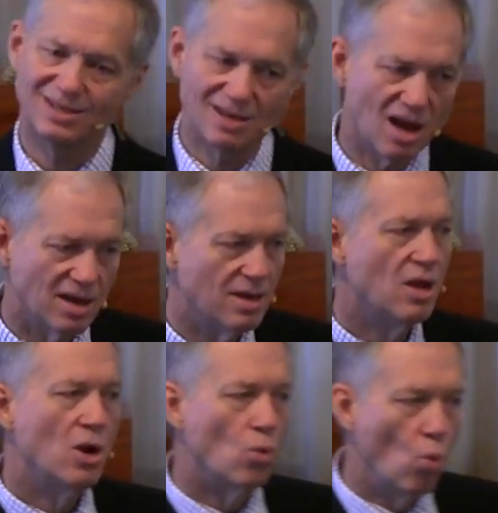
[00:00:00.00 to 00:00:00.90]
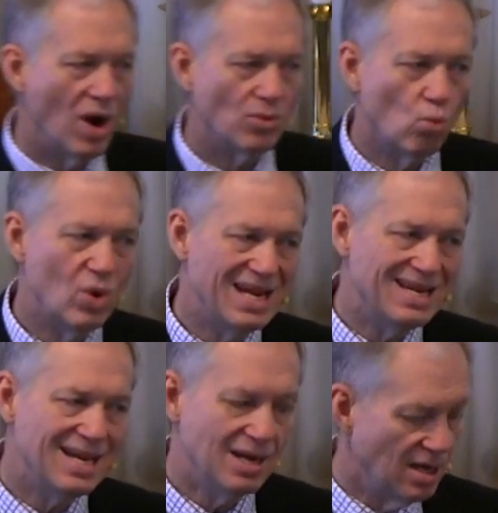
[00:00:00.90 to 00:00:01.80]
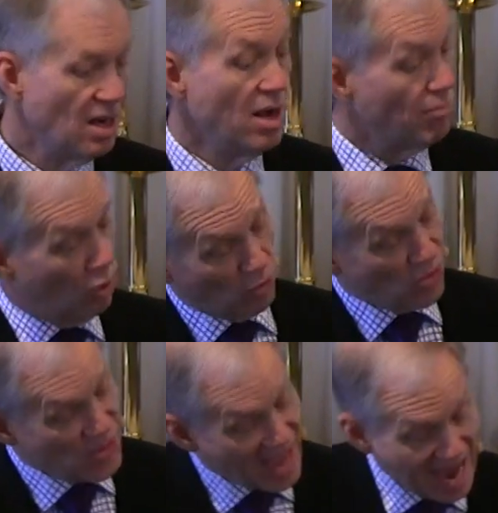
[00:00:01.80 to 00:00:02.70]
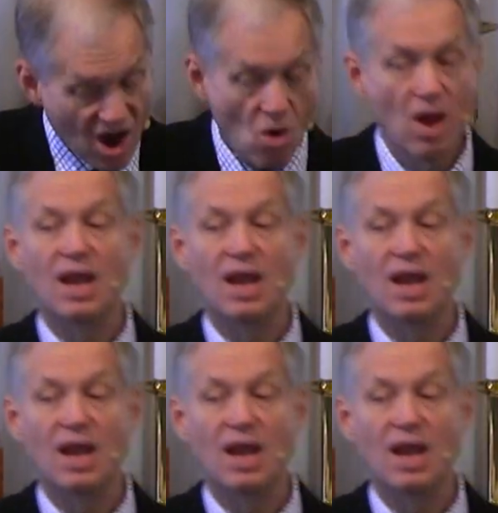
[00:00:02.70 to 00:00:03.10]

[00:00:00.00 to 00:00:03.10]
done what we needed, both now